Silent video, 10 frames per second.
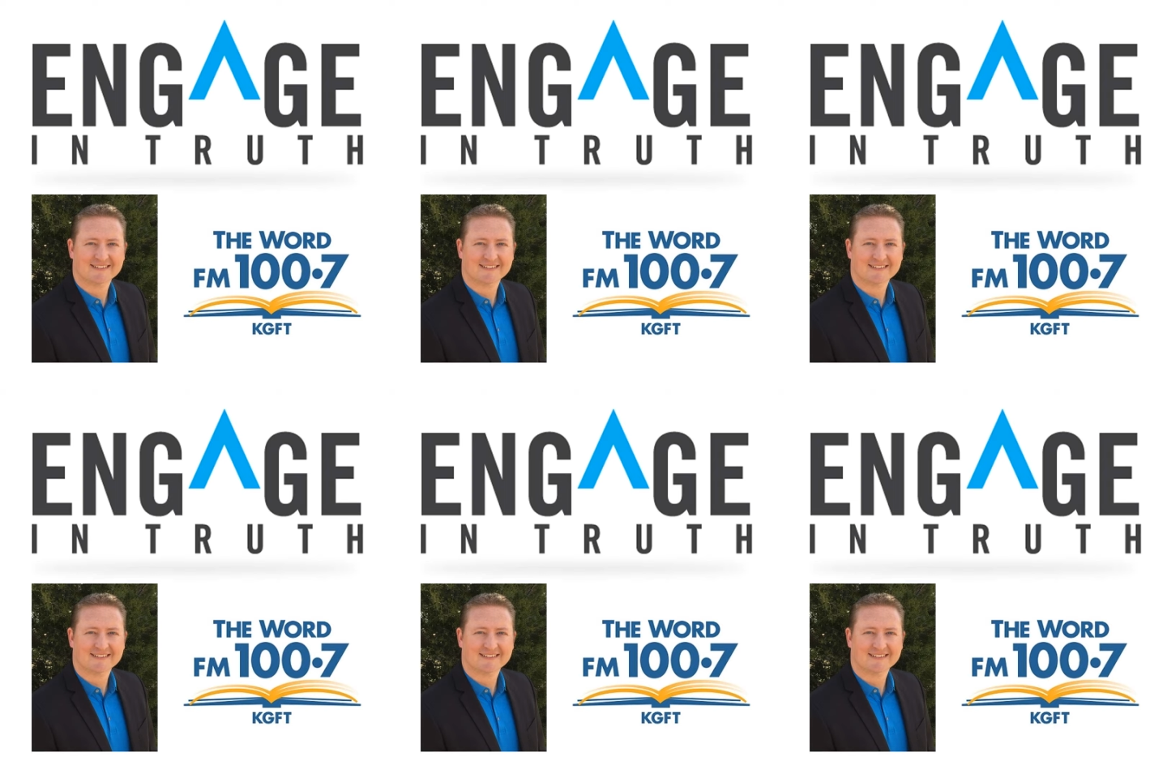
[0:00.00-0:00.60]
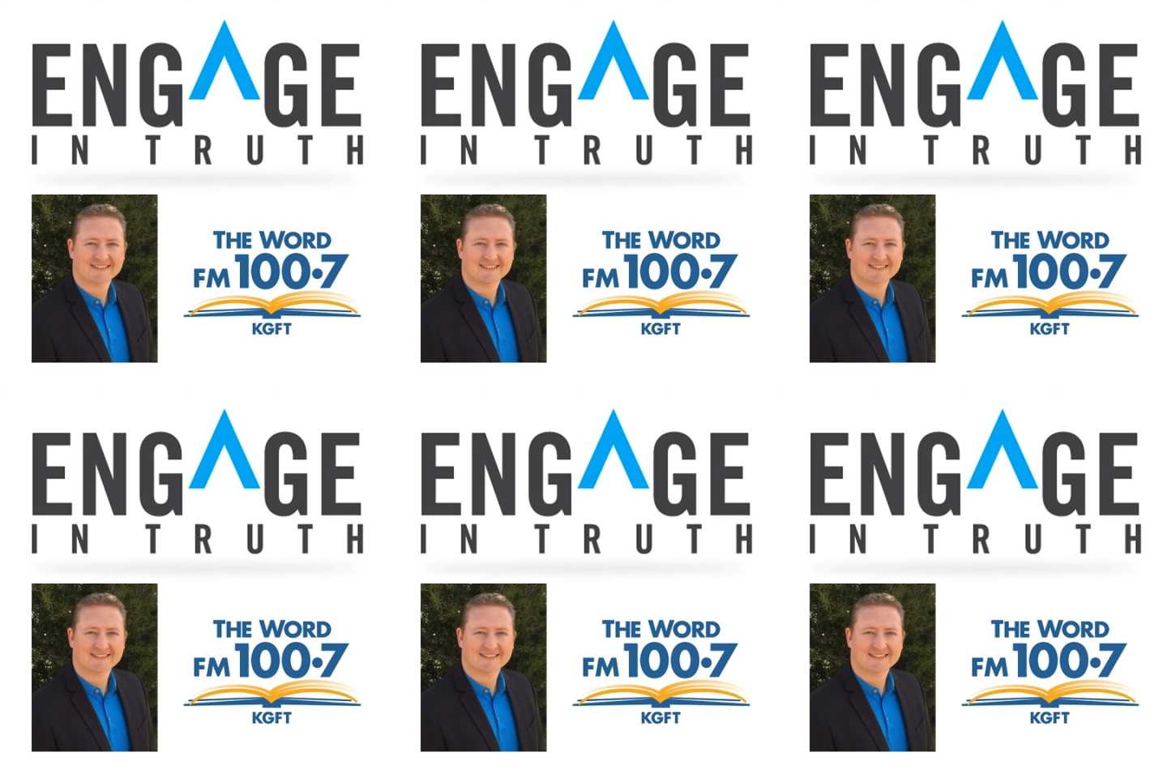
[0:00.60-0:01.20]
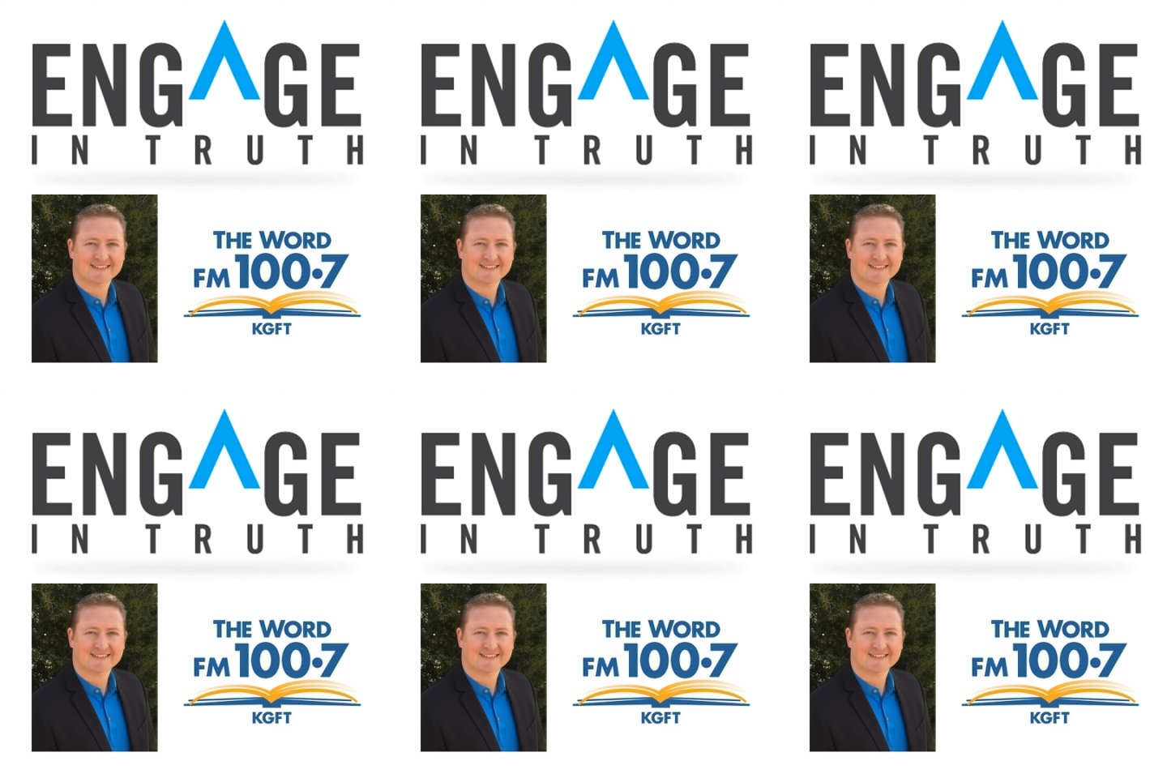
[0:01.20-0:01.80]

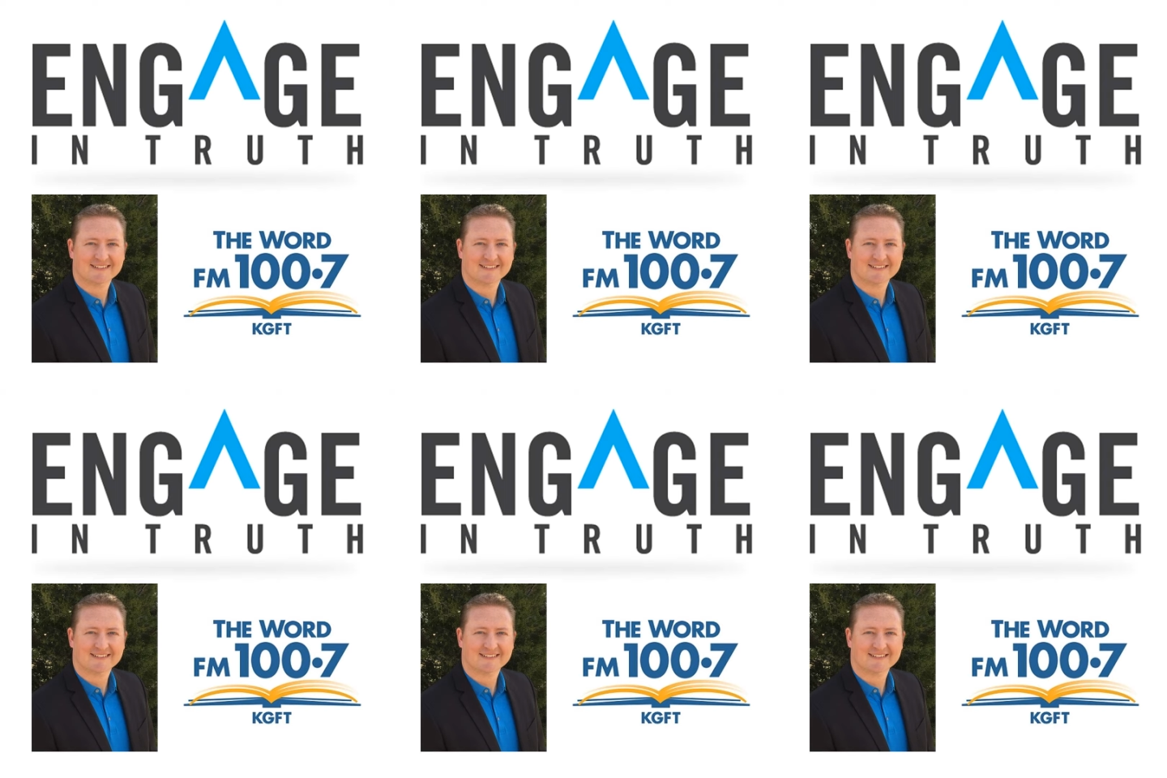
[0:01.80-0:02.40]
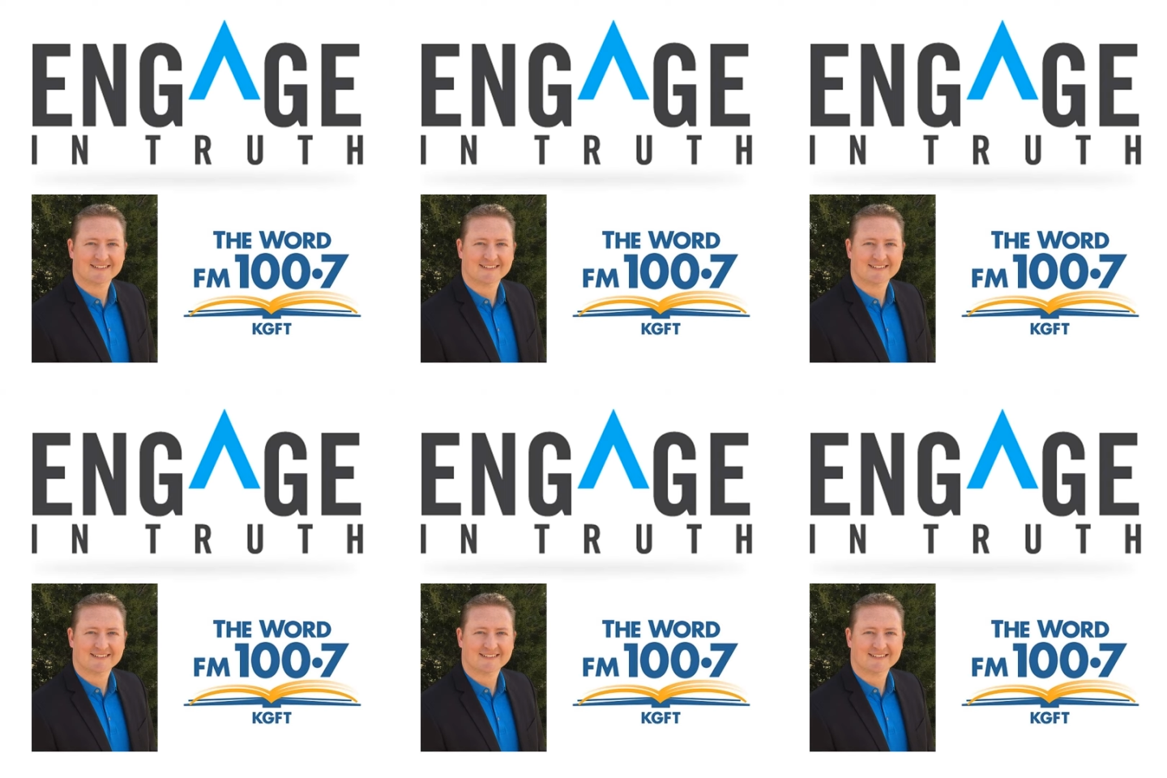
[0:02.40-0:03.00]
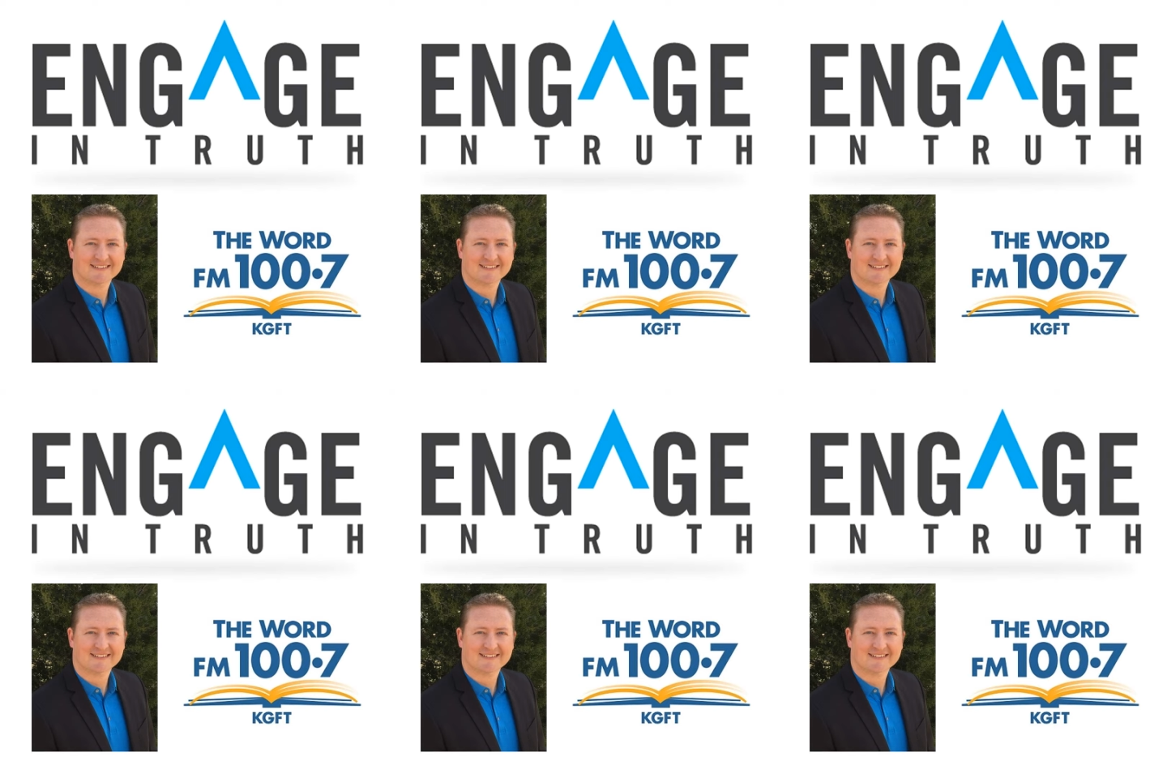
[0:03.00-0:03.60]

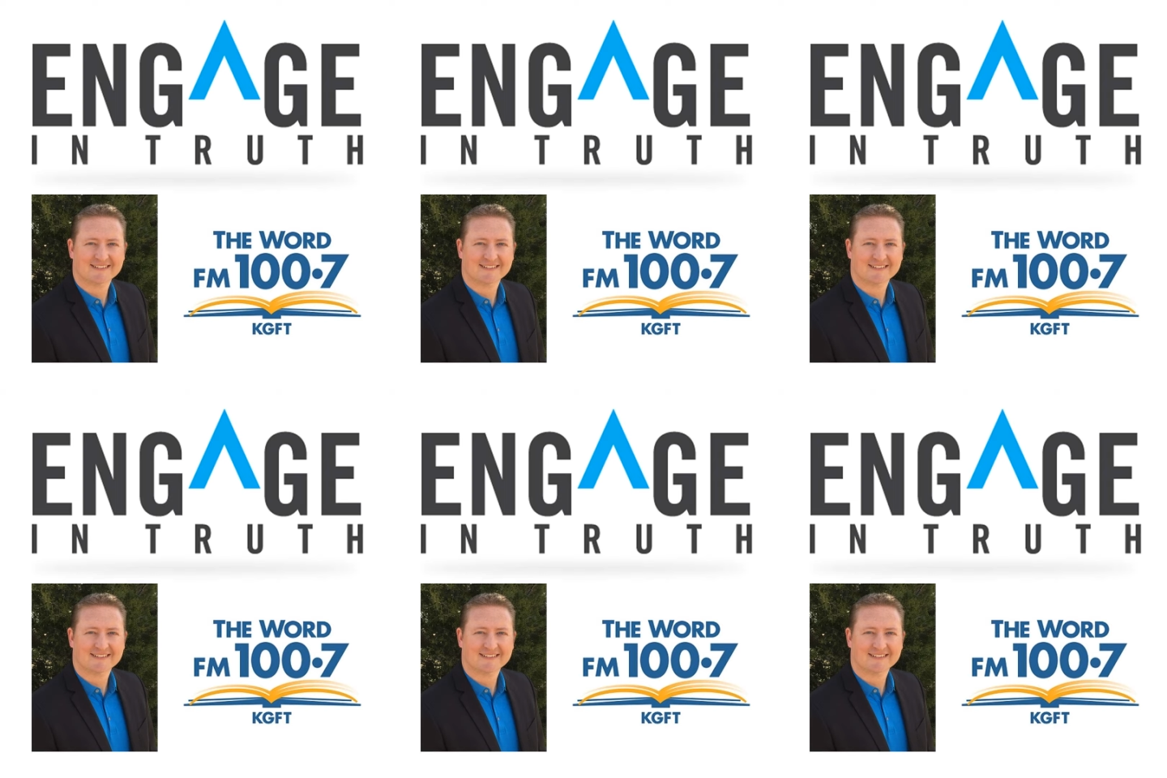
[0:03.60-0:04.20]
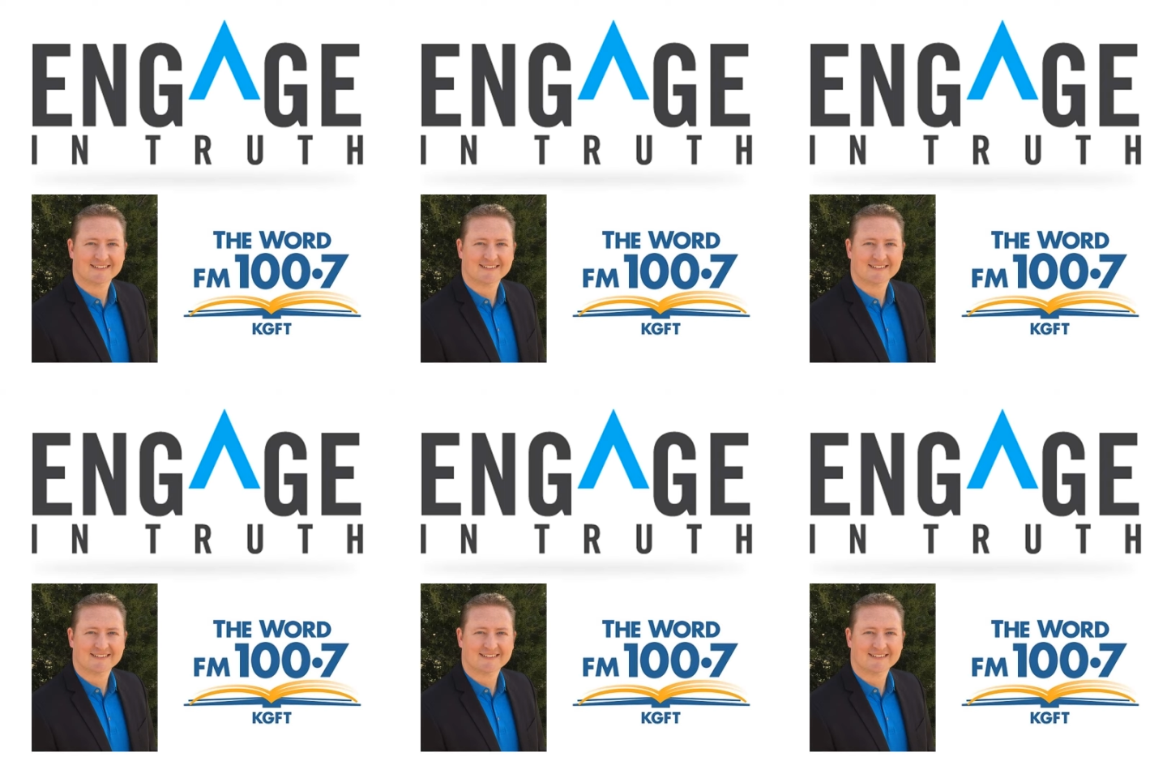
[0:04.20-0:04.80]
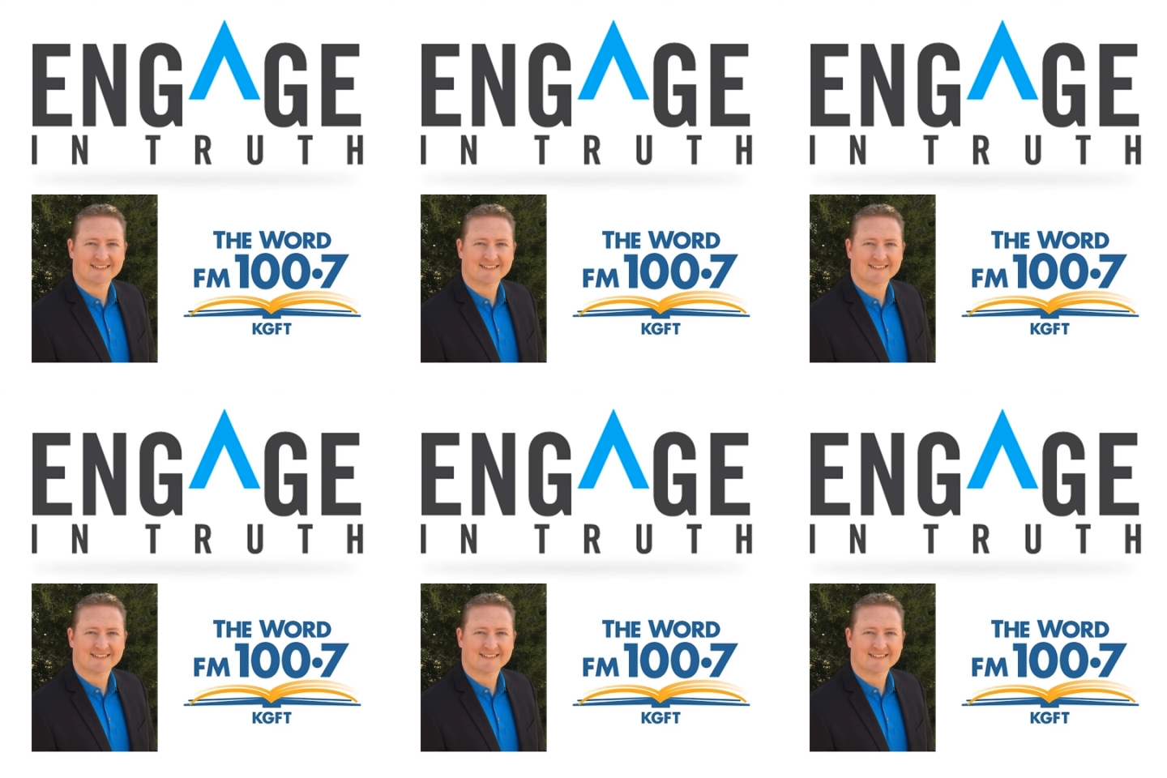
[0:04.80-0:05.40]
(no lip movement)